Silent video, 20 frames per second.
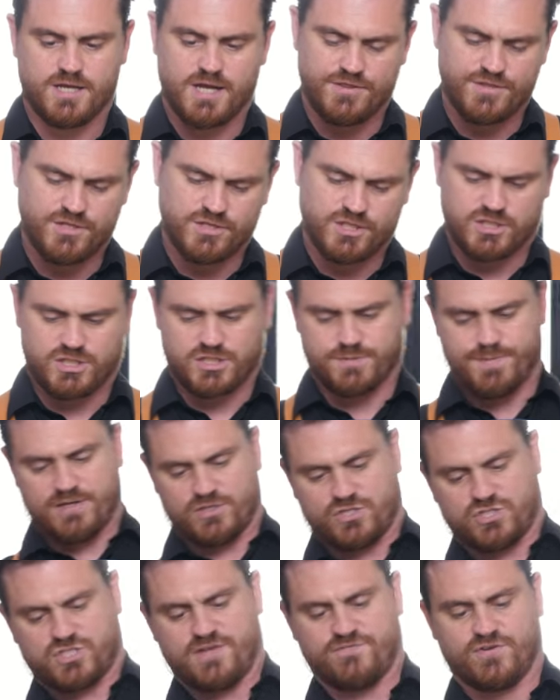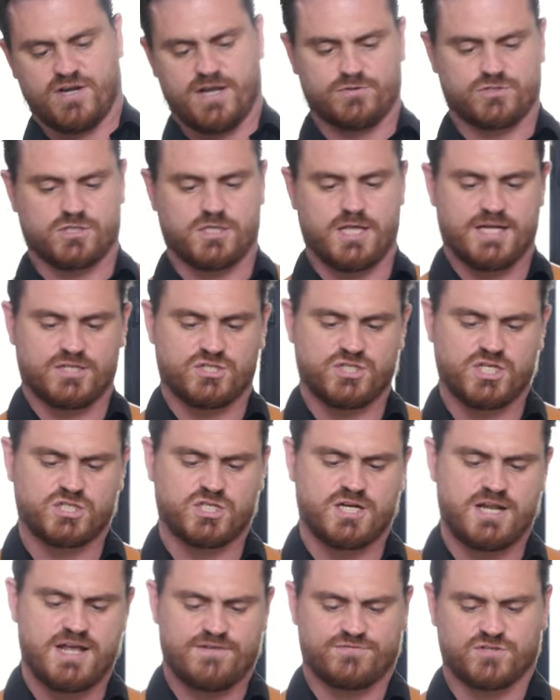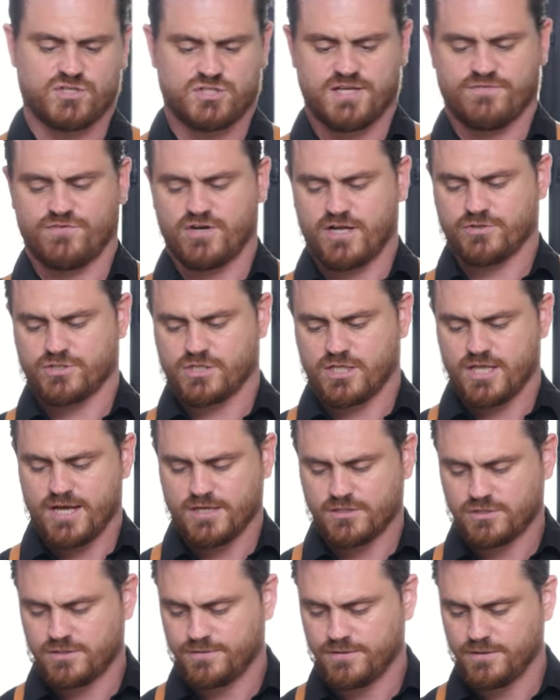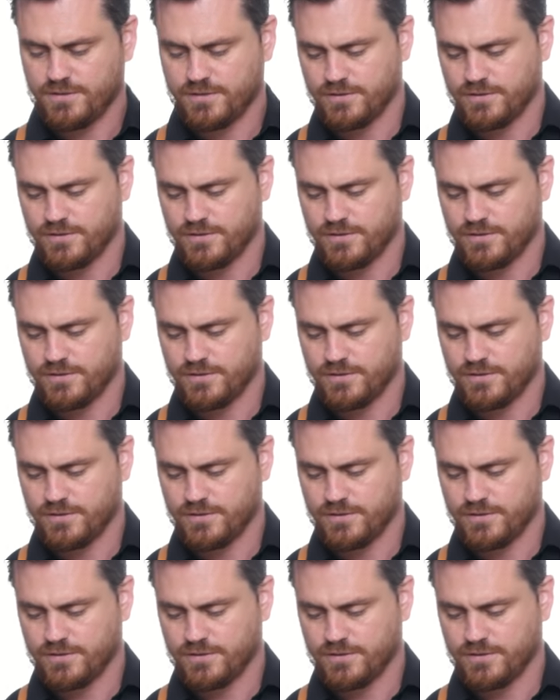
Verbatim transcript: I think this is about 7-ounce glass, 6.5 to 7-ounce glass